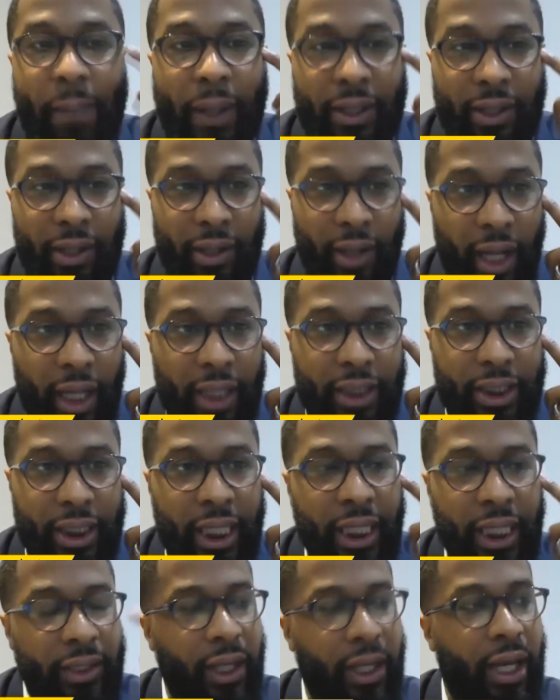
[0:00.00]
about the logic,
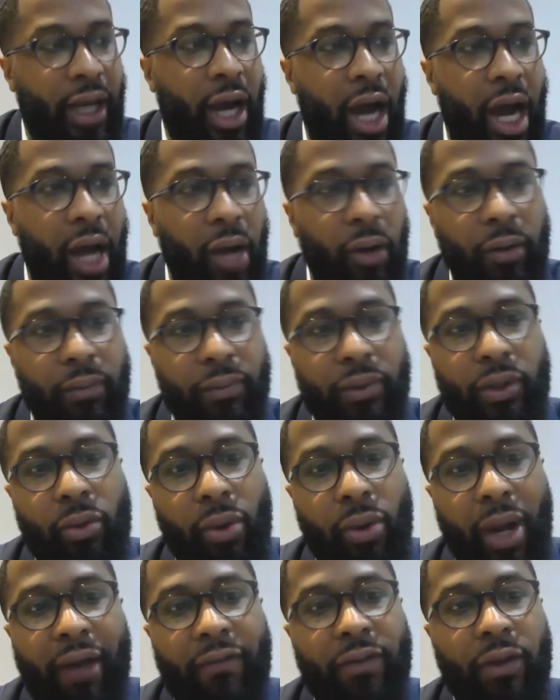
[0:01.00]
he's saying, how come
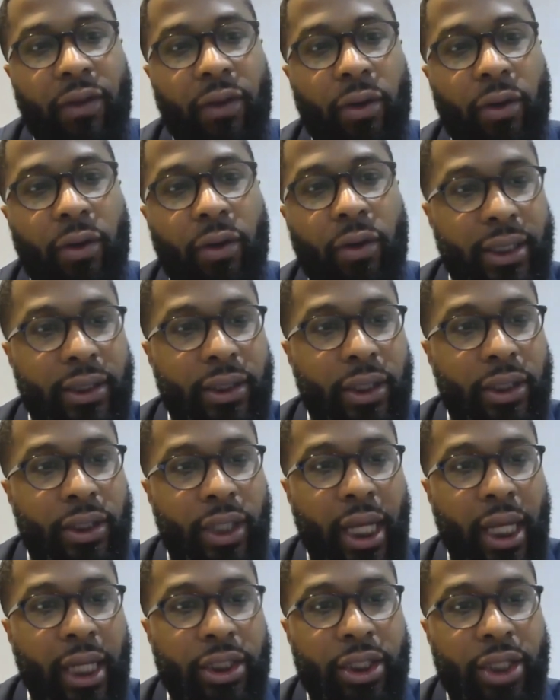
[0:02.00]
you have the rights to
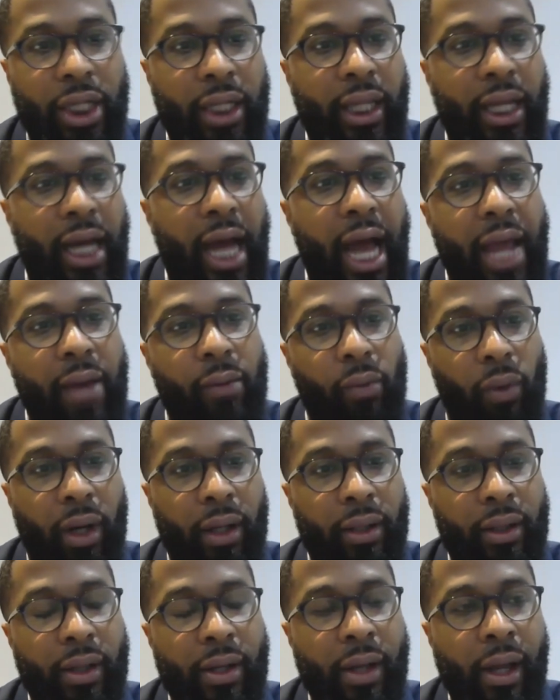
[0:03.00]
take a child that I
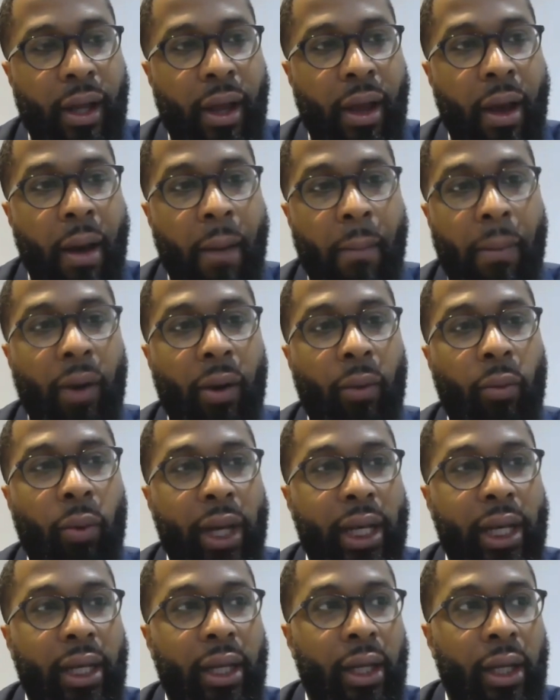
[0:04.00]
want, but
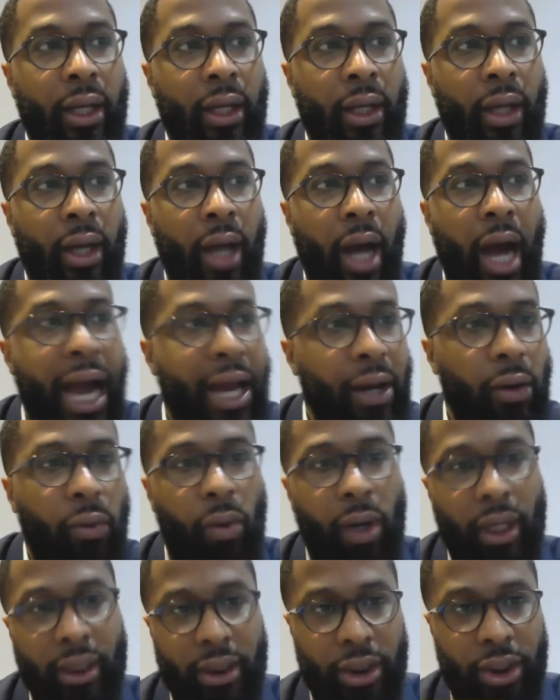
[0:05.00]
when I don't
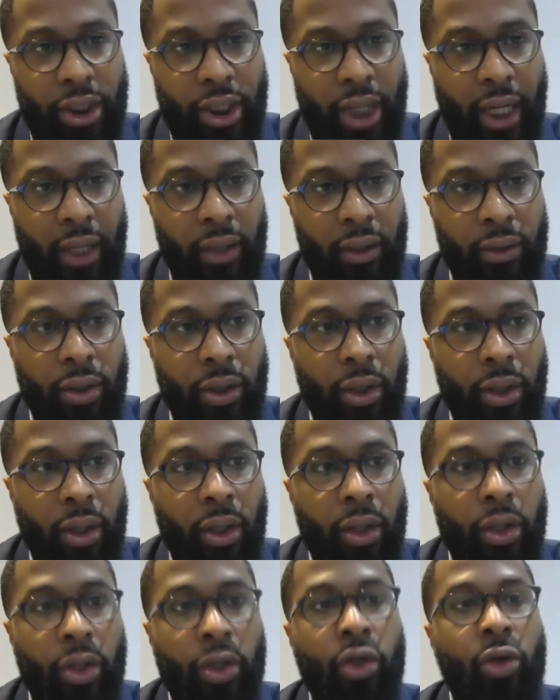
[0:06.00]
want the child,
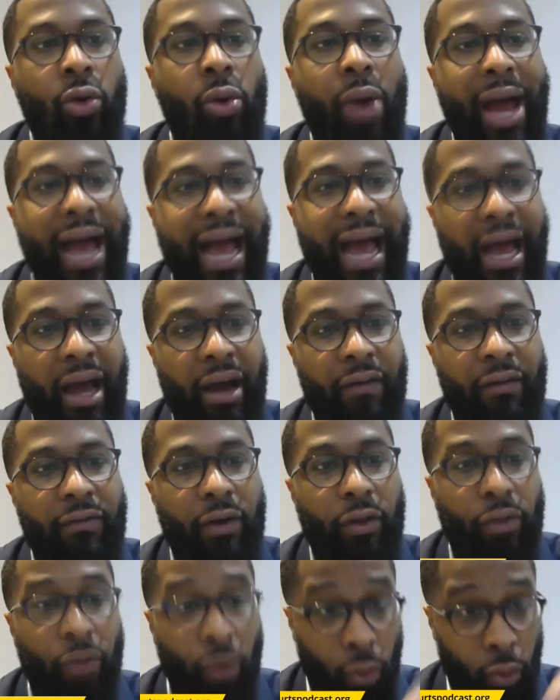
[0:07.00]
you
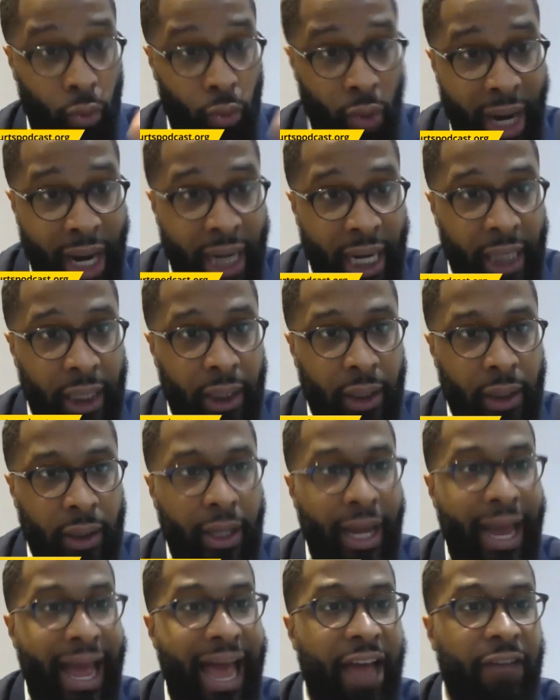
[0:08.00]
have the right
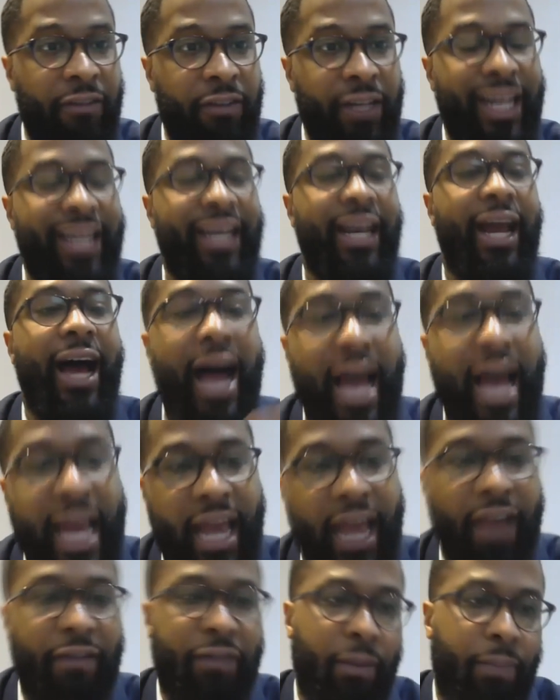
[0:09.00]
to have it, and I
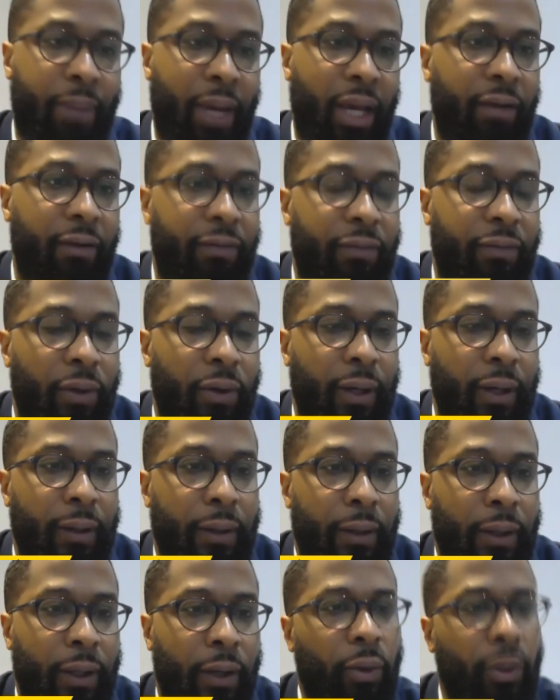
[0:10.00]
have to pay for it?
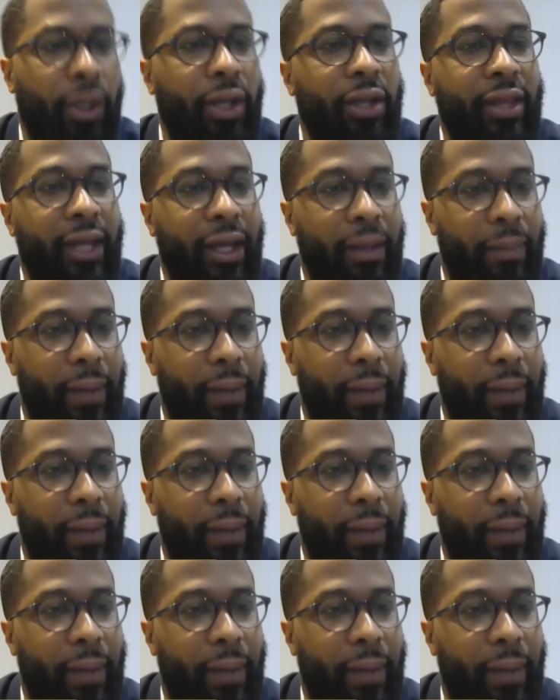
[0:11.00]
What do you think